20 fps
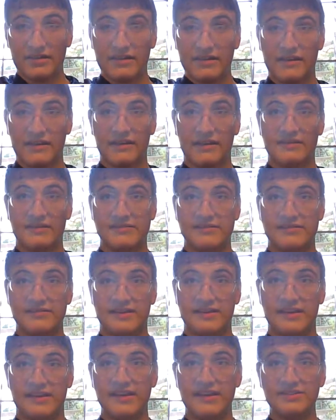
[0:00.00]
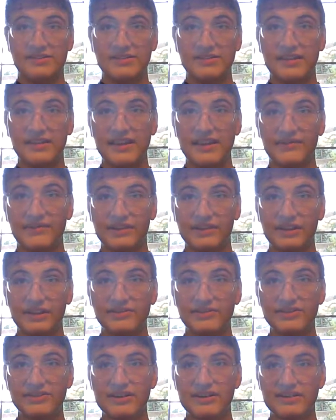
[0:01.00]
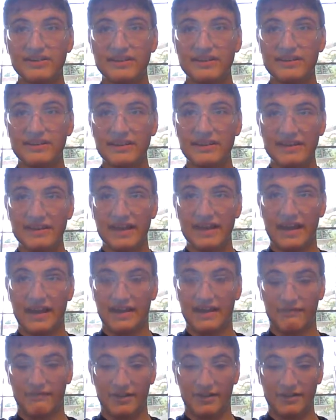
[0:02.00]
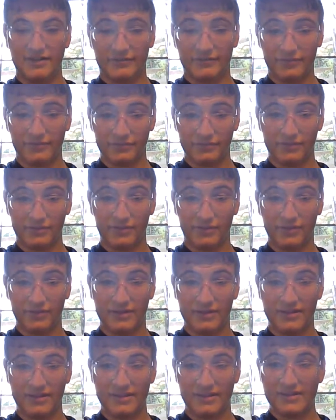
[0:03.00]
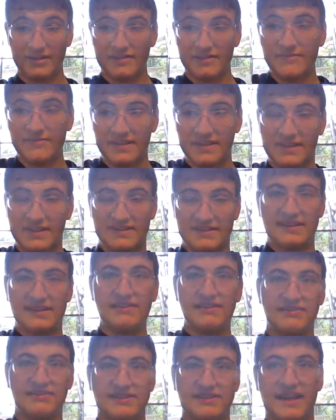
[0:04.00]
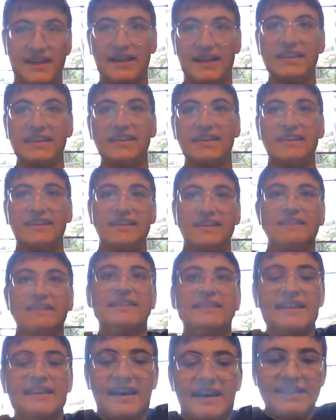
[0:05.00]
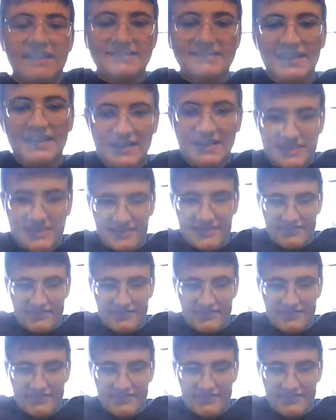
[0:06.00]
And it should give closure to the wonderful Lord, because he was not in the Ice Age